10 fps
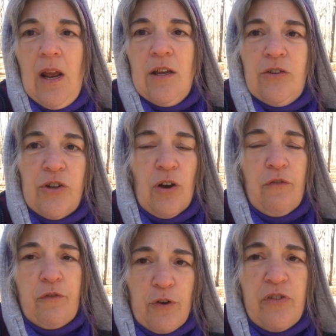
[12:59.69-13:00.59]
You took a
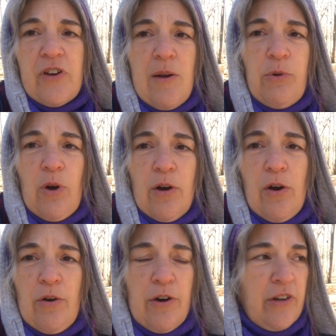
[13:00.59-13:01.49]
first-time dog
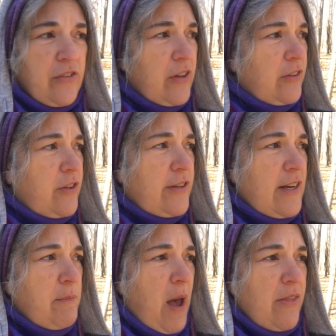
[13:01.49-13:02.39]
owner,
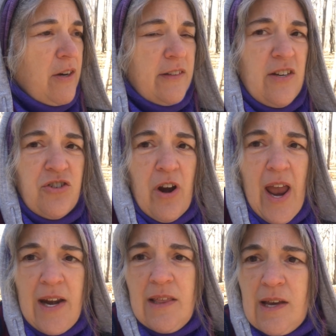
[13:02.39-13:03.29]
didn't bother to teach her
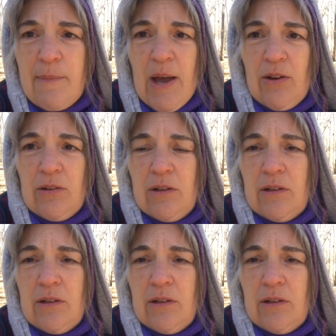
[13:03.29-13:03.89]
anything about